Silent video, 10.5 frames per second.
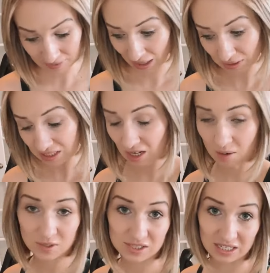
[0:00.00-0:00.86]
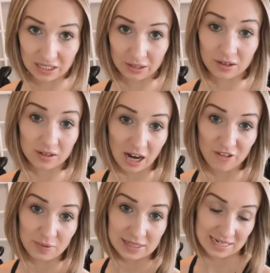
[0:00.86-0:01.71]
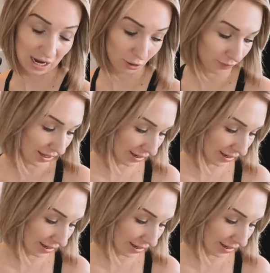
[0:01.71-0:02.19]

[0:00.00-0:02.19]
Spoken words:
I mean, I would say almost a year I've been down,